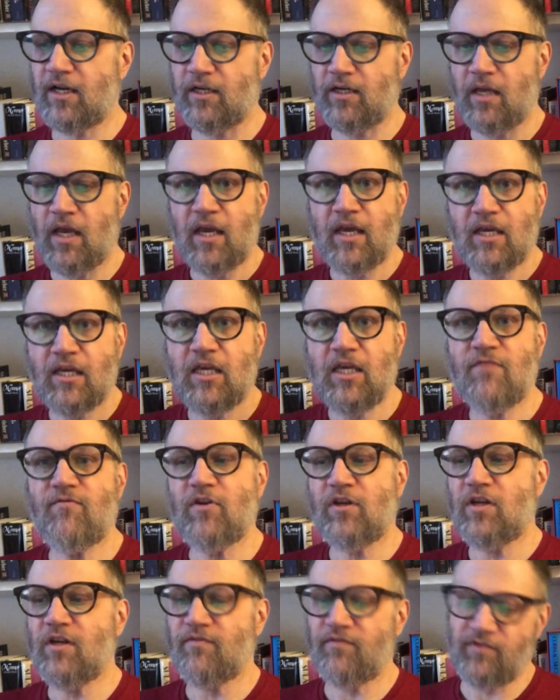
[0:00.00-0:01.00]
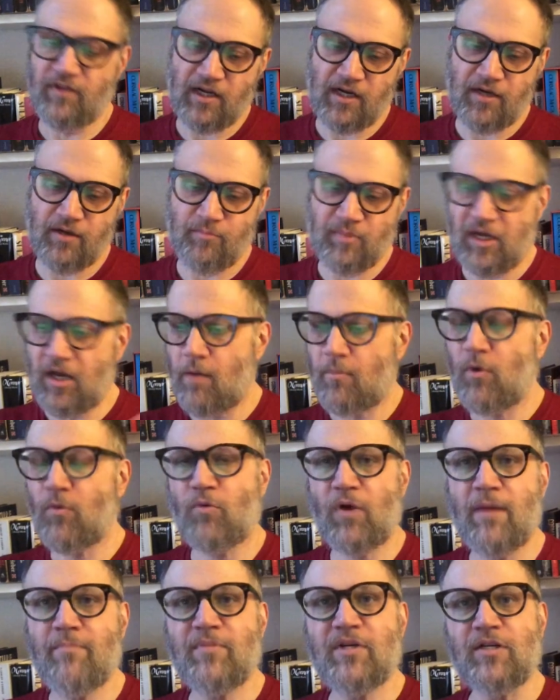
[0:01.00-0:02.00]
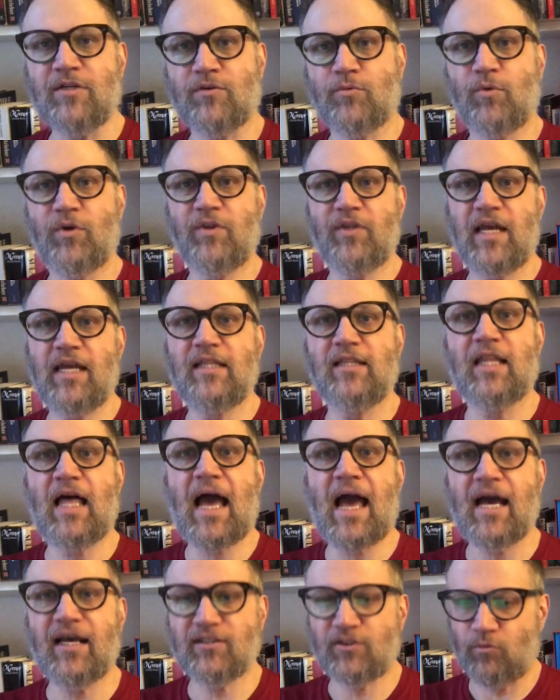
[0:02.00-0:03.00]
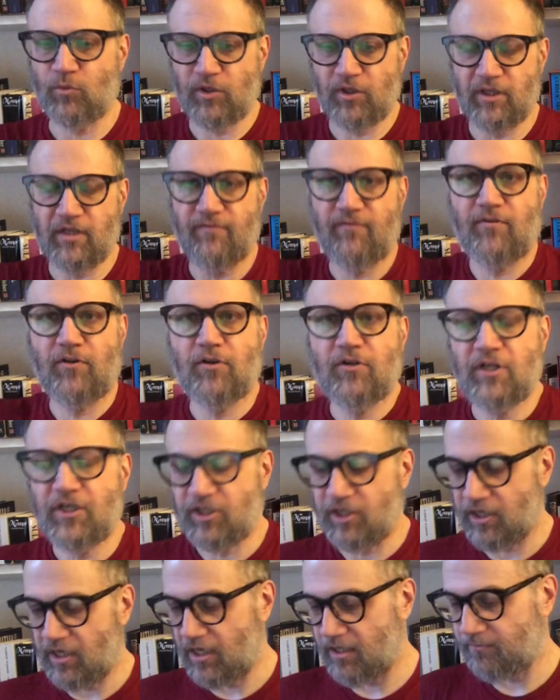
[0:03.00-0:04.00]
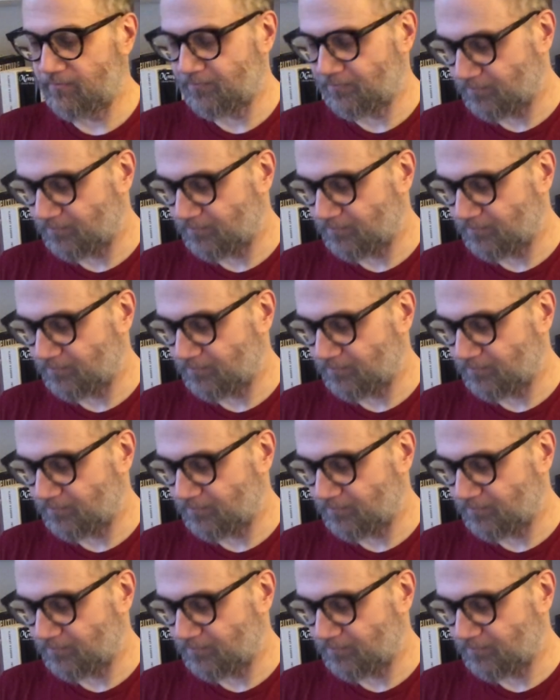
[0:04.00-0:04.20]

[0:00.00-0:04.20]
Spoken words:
And even if they become a remnant, will they last? Will it flourish again?